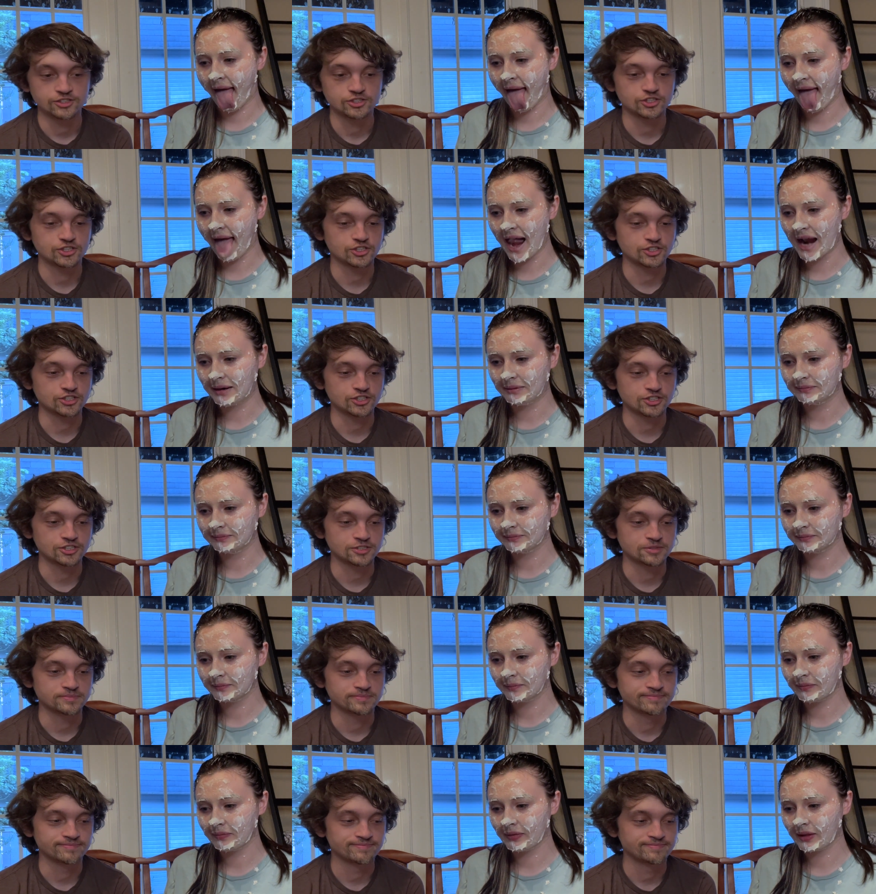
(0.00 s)
Speaker 1: Sure.
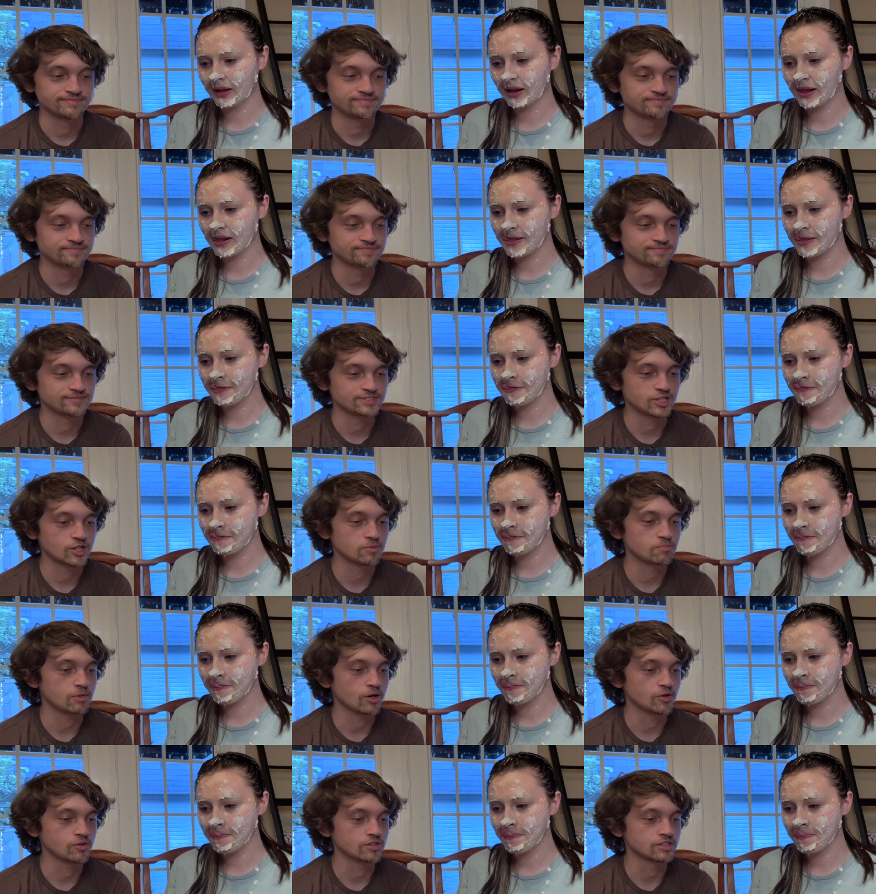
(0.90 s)
Go
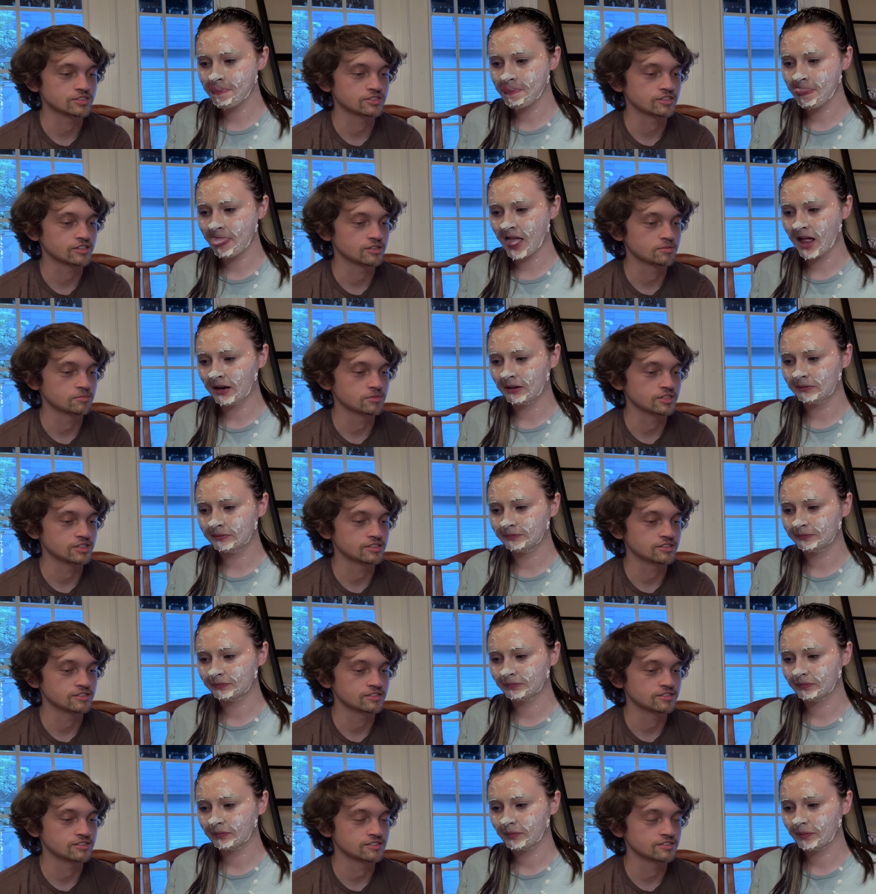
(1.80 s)
bonus on man.